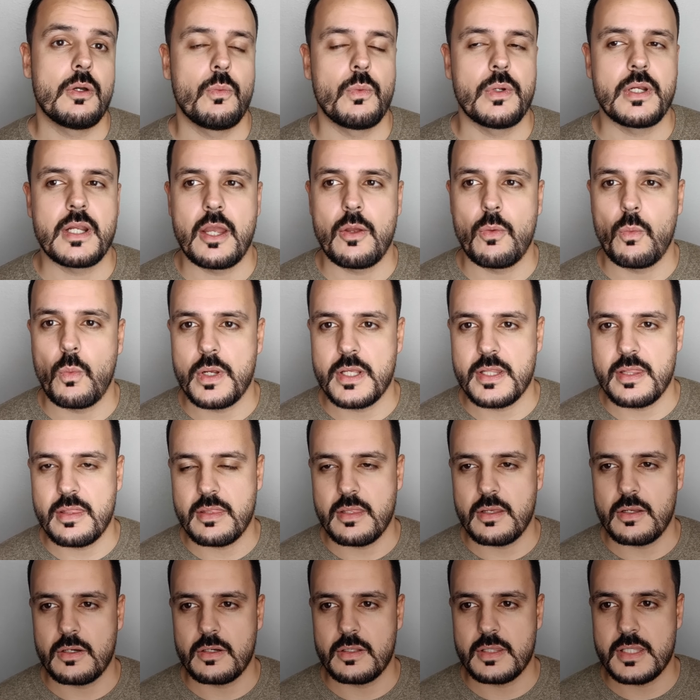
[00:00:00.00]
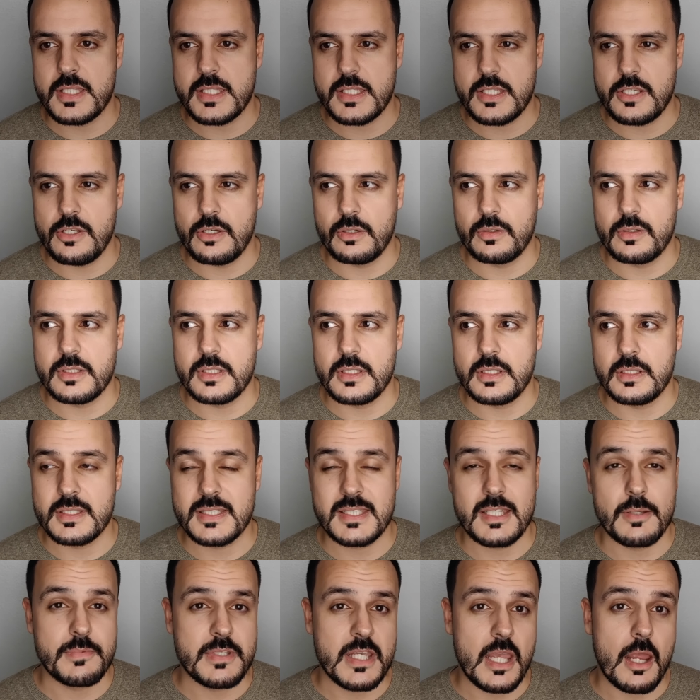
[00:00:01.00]
when I went there this year in
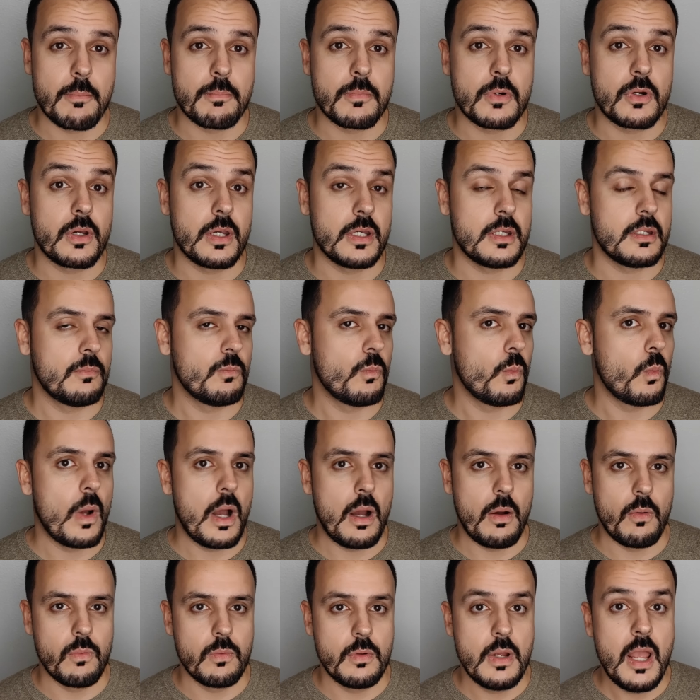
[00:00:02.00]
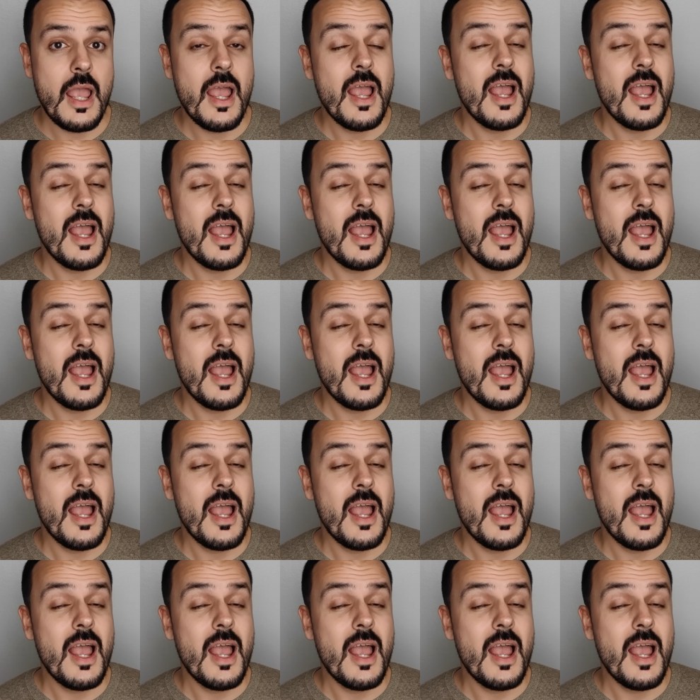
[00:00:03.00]
September, and wow.